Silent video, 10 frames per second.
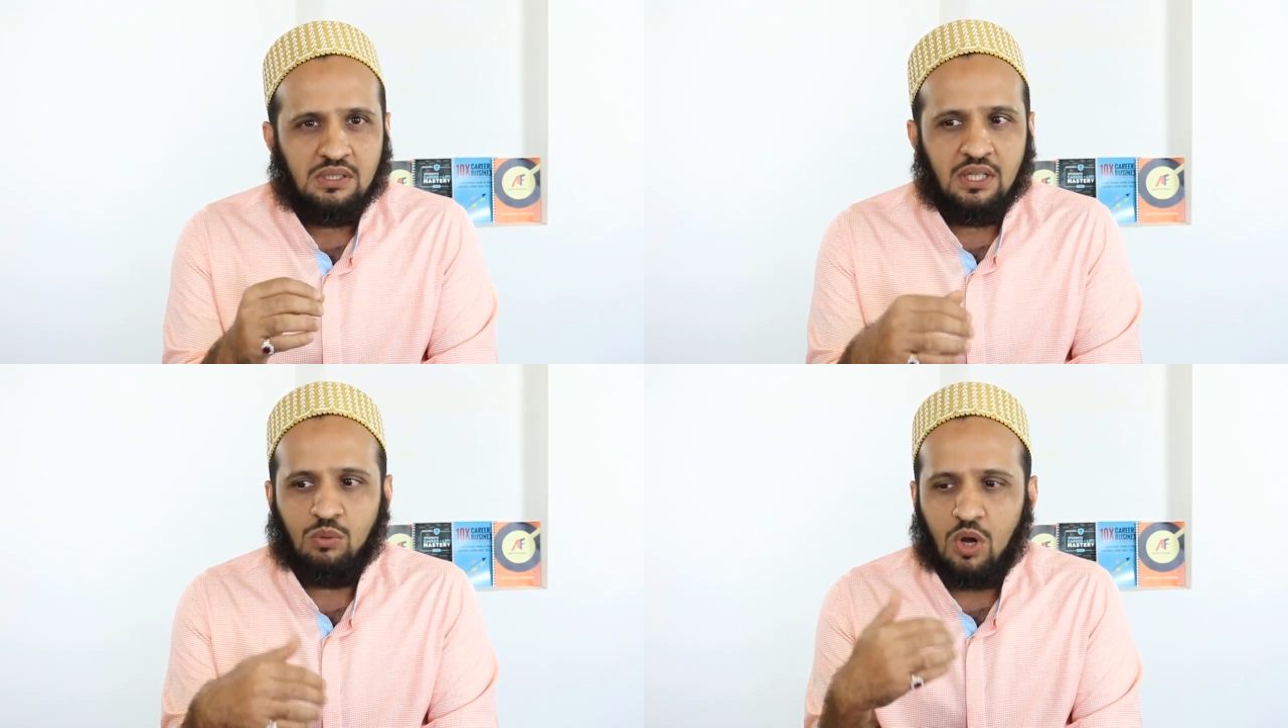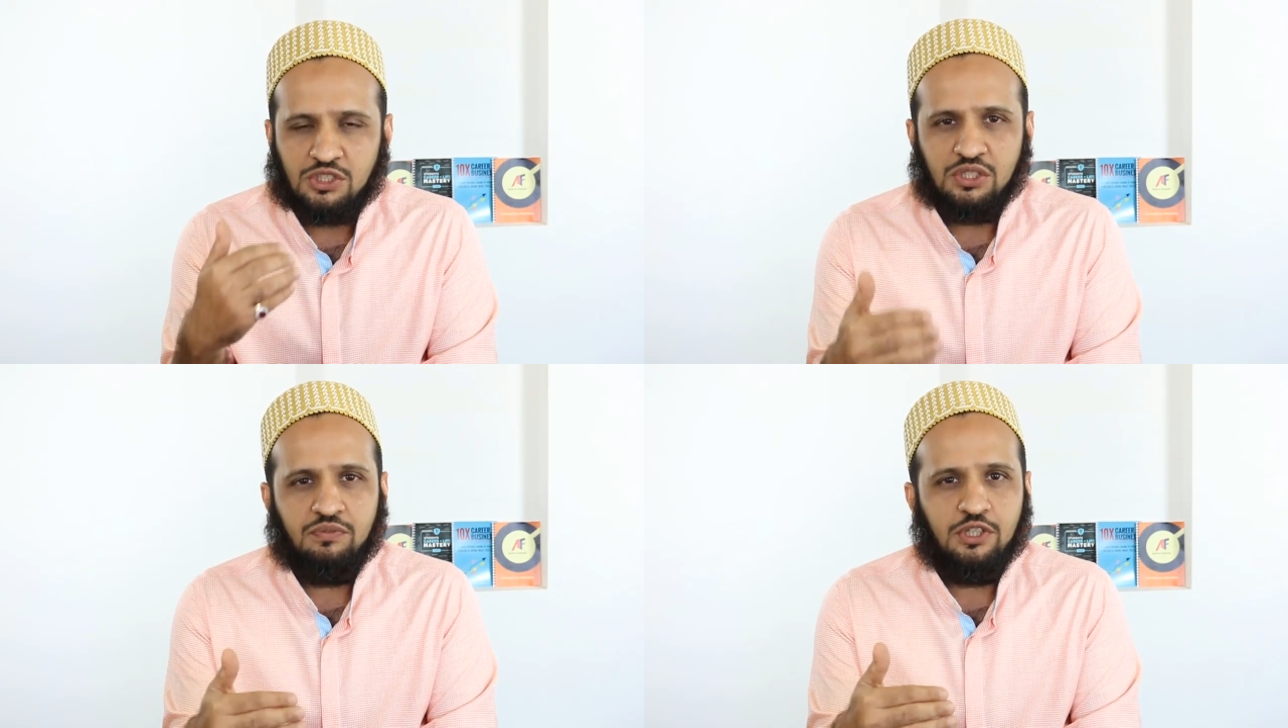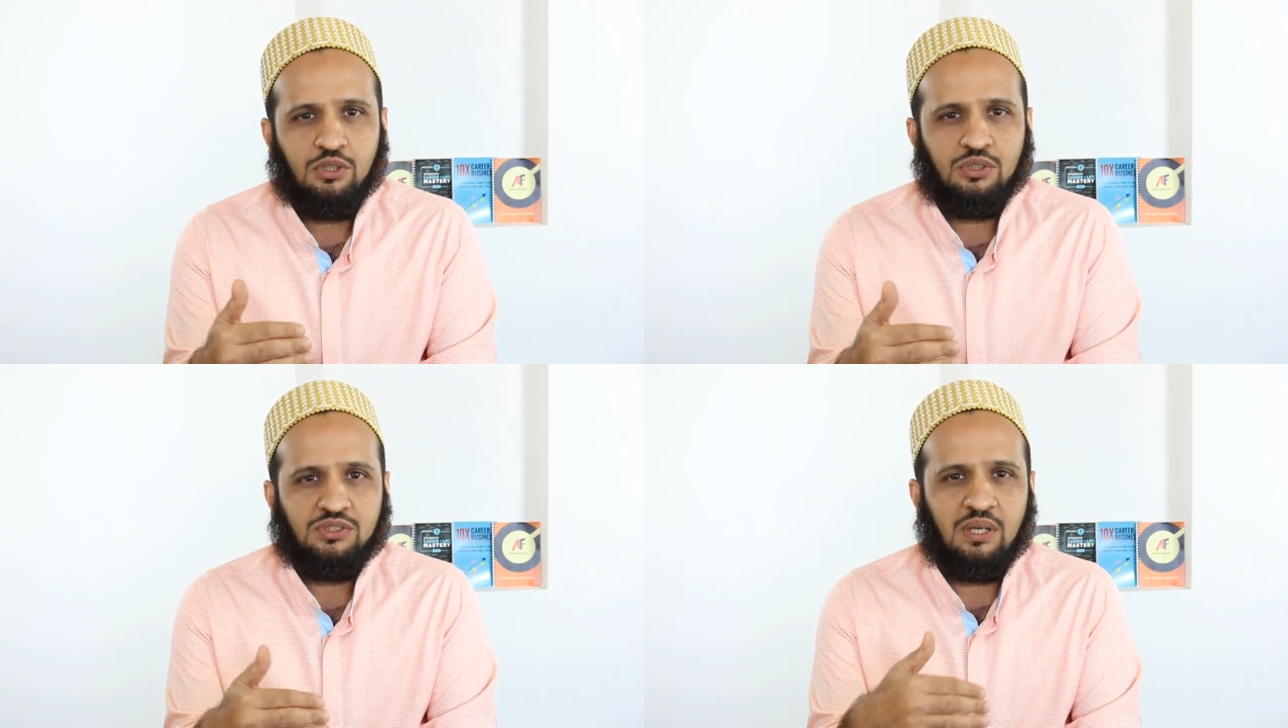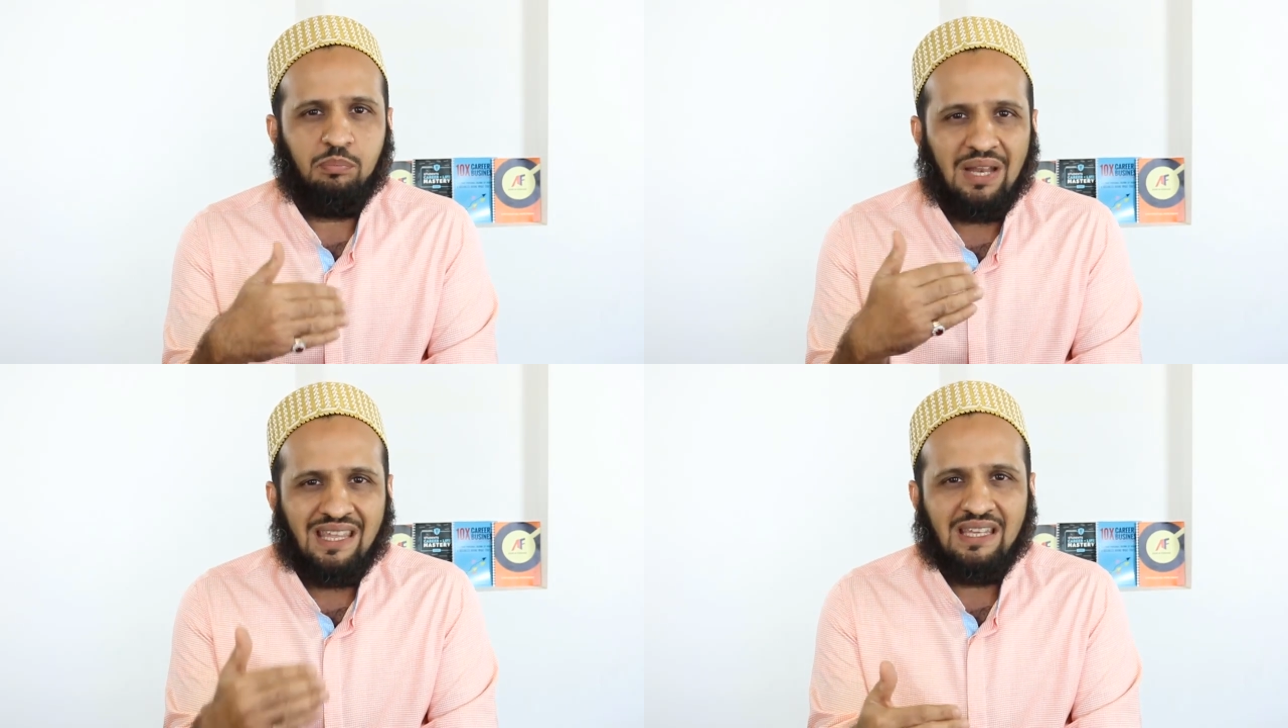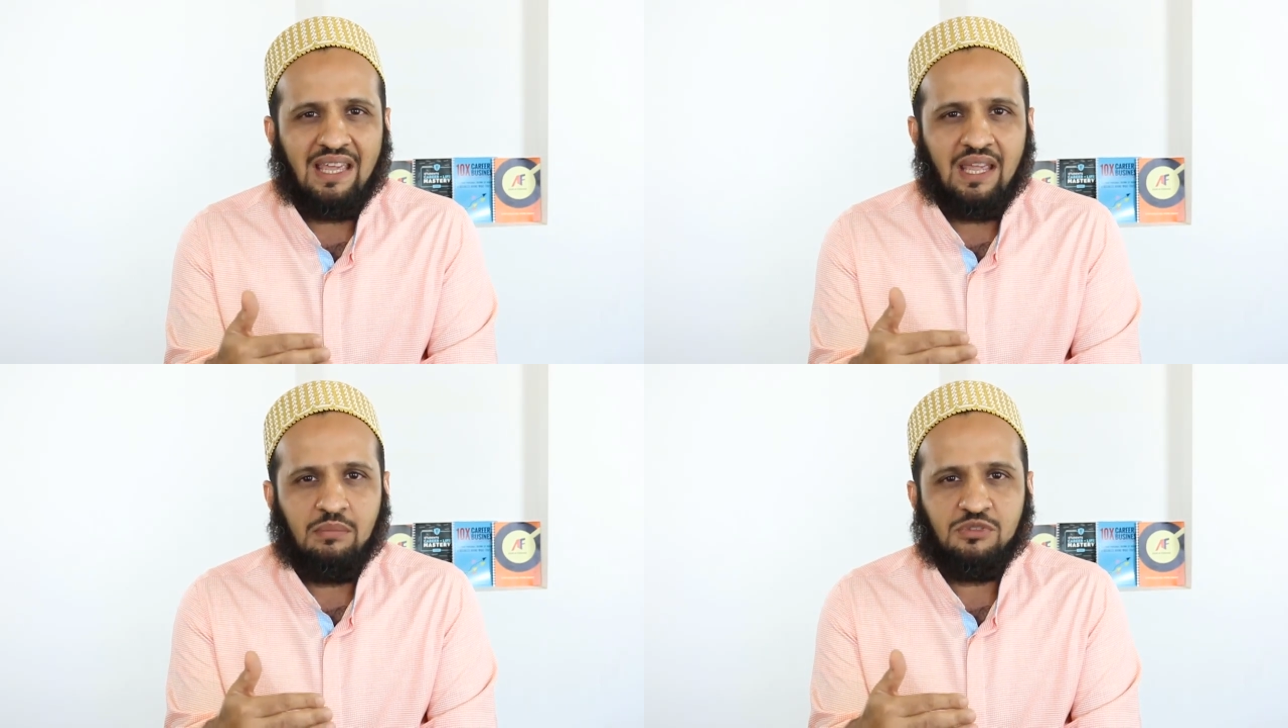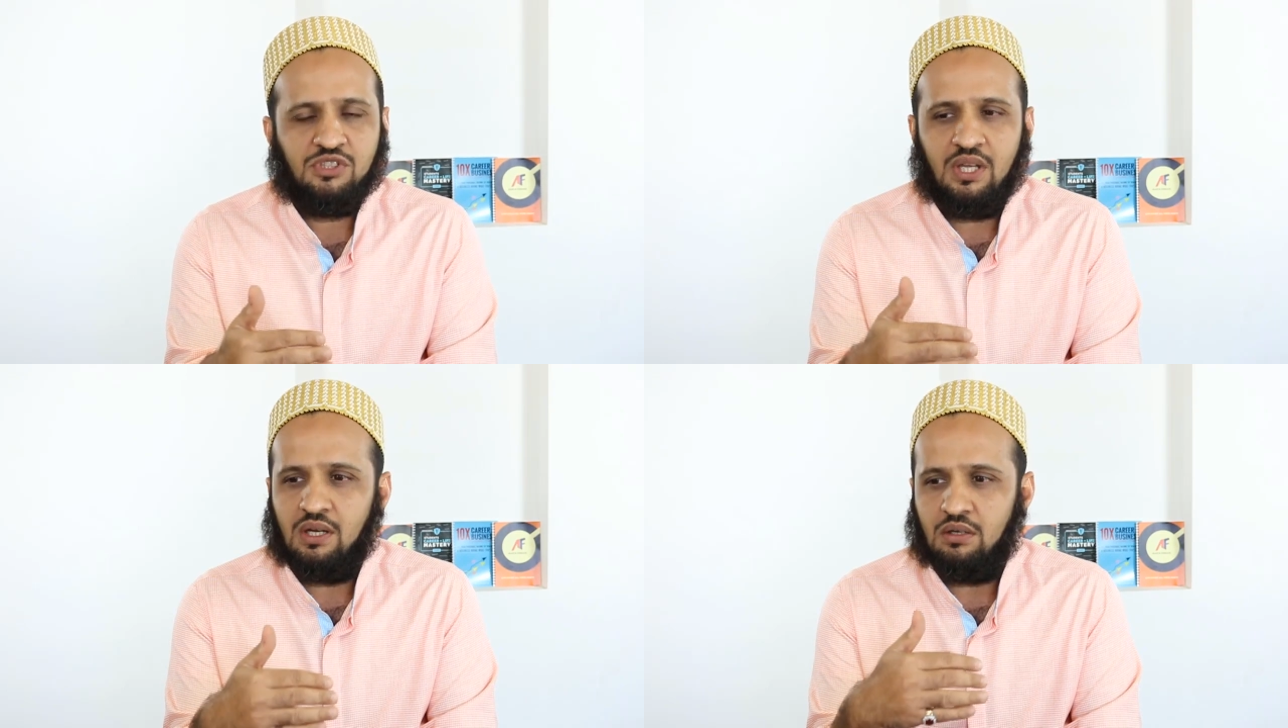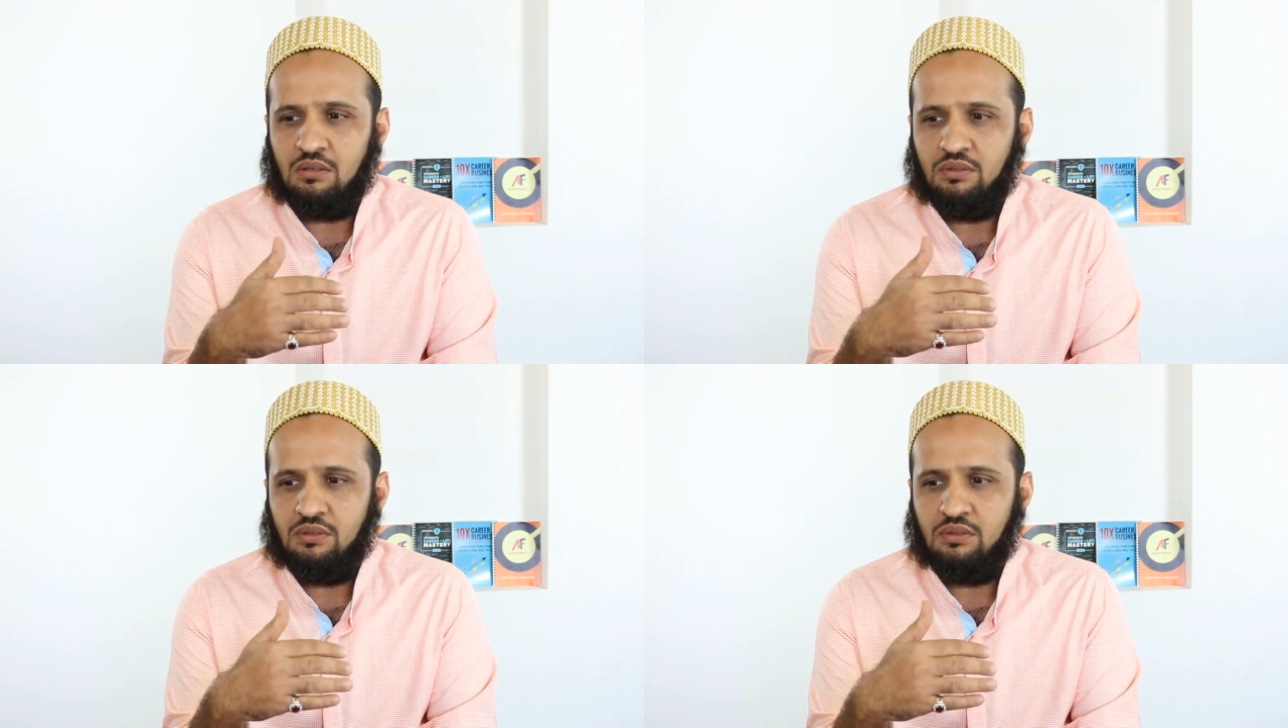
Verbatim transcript: They're watching videos, they're playing games, they're,